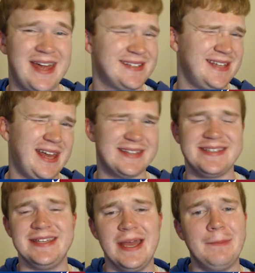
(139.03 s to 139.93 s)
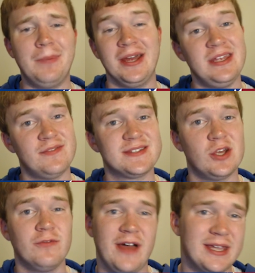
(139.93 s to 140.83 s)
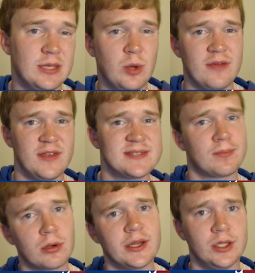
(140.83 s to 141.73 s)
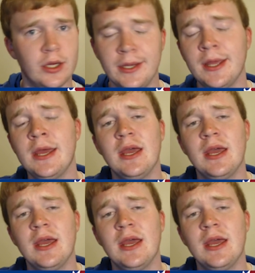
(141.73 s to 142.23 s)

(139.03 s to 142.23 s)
It's not a TM, but even so, Vacuum Wave is pretty good